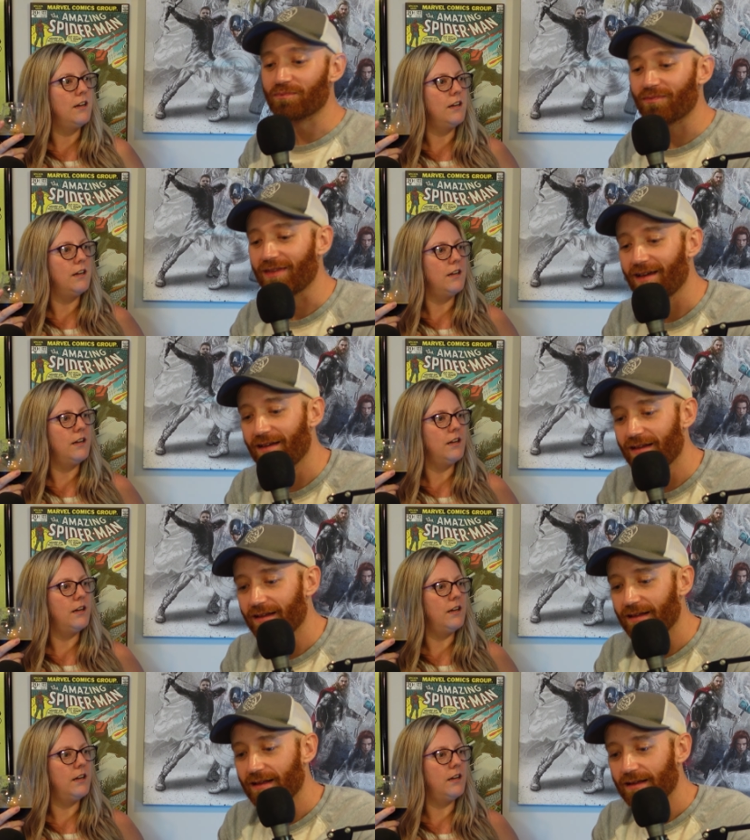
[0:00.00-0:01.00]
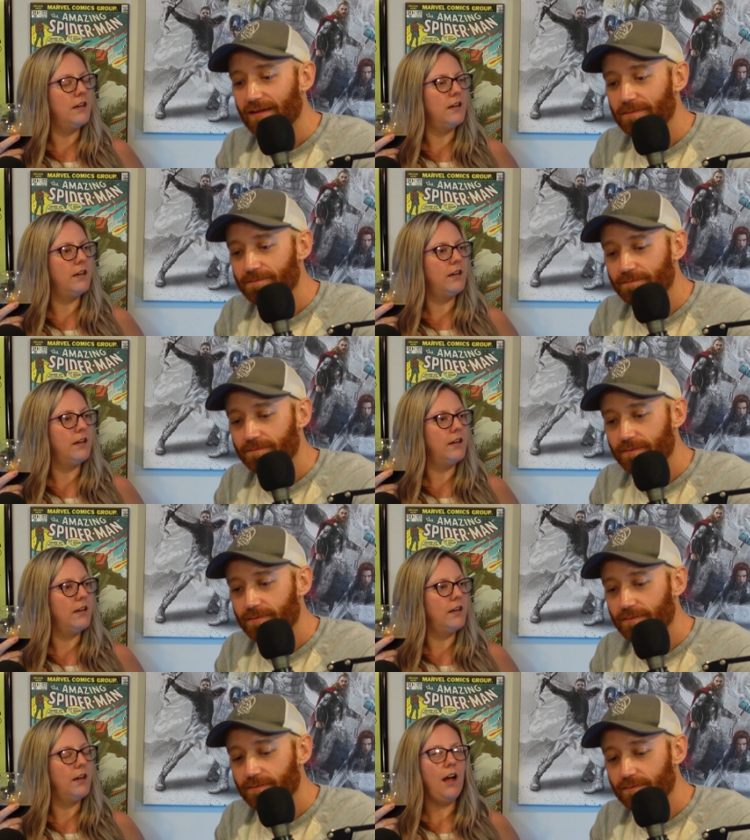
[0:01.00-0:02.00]

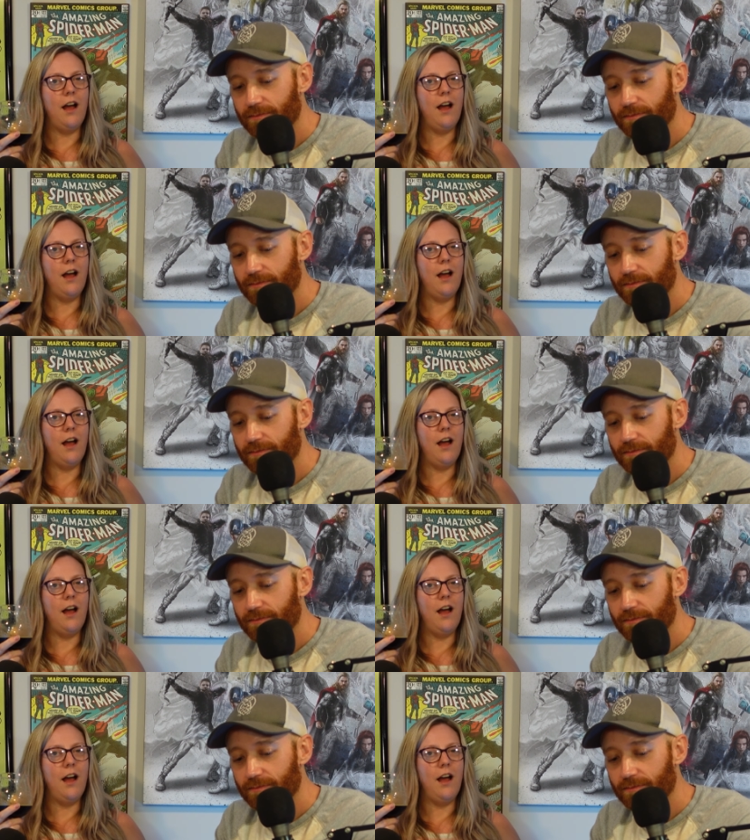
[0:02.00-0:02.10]
No one is speaking in this clip.